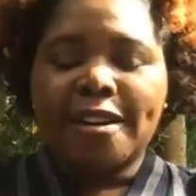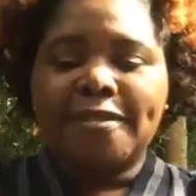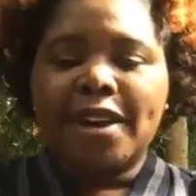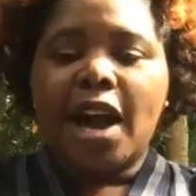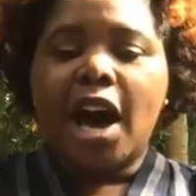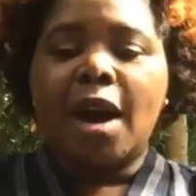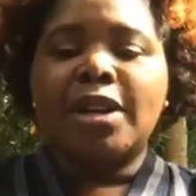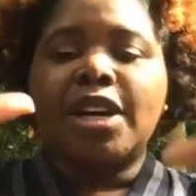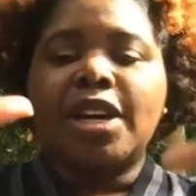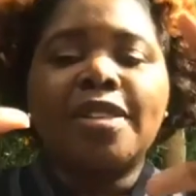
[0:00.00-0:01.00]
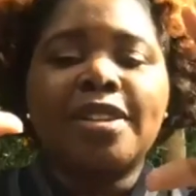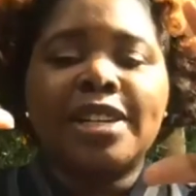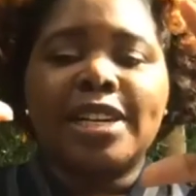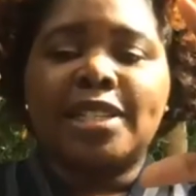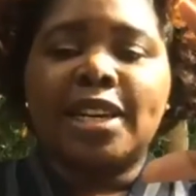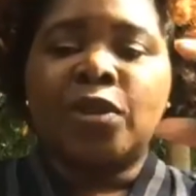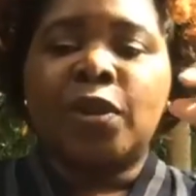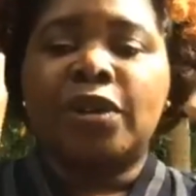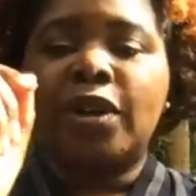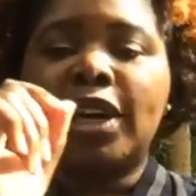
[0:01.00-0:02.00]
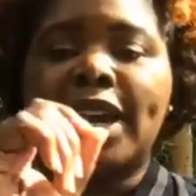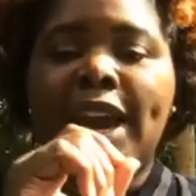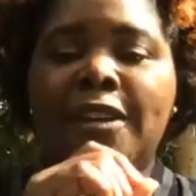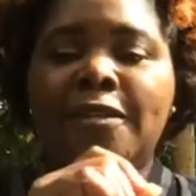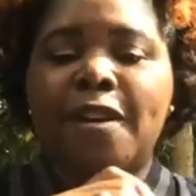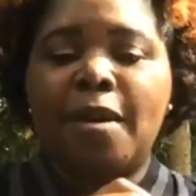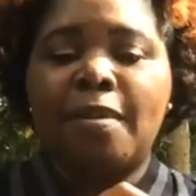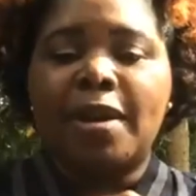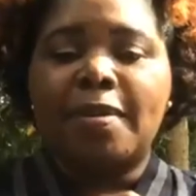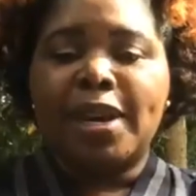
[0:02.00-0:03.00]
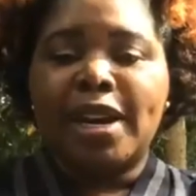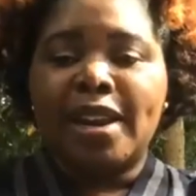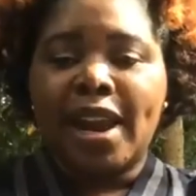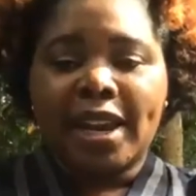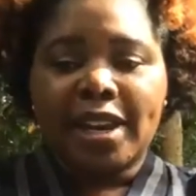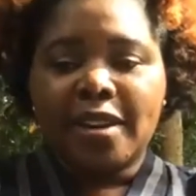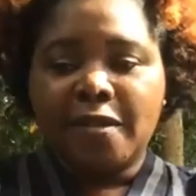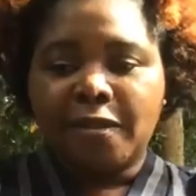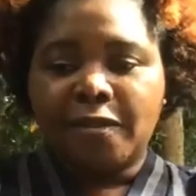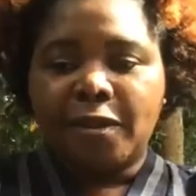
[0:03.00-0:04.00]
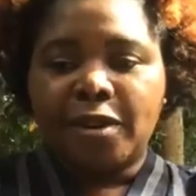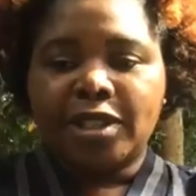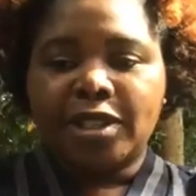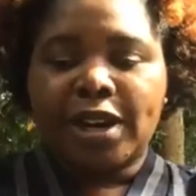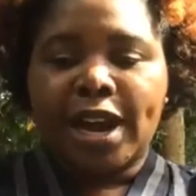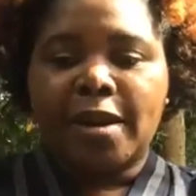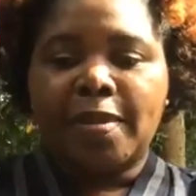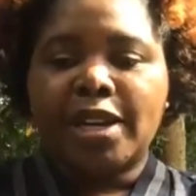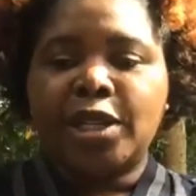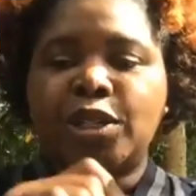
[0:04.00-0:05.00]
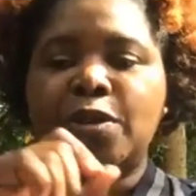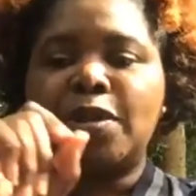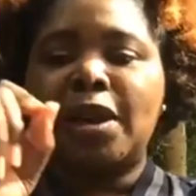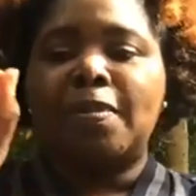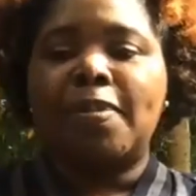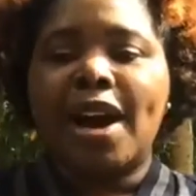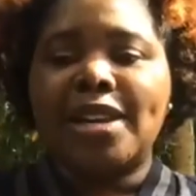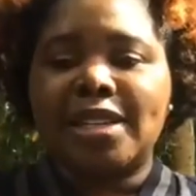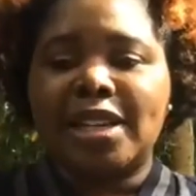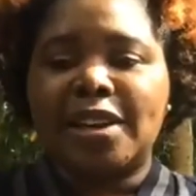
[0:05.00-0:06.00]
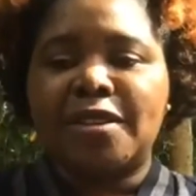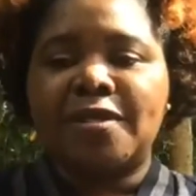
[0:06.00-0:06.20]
Um, and the other data sets where they're looking at from being negative for certain antibodies to being positive,